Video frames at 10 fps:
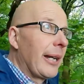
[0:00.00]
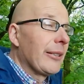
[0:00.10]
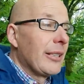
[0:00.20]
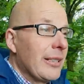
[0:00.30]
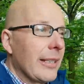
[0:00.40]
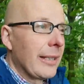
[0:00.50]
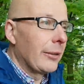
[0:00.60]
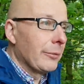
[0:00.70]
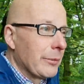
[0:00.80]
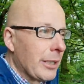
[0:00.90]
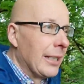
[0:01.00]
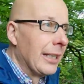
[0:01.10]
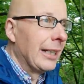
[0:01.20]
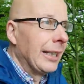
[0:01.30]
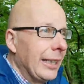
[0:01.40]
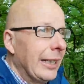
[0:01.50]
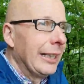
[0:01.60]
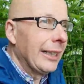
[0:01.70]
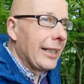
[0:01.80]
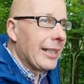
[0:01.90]
out into the open
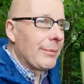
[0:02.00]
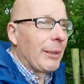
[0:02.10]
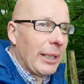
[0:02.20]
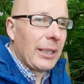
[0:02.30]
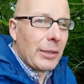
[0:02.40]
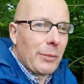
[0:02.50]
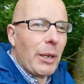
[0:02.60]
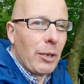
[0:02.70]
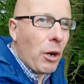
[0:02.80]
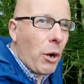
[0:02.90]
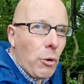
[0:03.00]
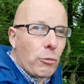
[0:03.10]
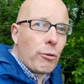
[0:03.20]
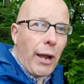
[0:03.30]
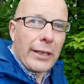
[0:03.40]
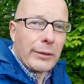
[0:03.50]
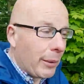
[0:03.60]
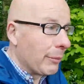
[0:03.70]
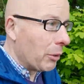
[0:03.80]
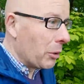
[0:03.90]
and it is beginning to rain a
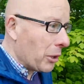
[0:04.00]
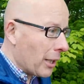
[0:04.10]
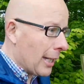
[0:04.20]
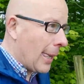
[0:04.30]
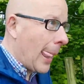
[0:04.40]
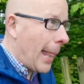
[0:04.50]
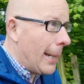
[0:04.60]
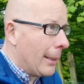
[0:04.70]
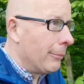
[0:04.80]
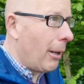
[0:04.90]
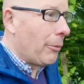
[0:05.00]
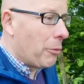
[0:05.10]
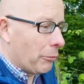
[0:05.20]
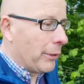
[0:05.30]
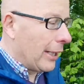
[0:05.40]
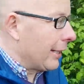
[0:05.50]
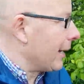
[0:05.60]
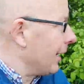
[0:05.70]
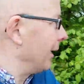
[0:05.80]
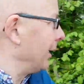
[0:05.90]
bit more. My walk really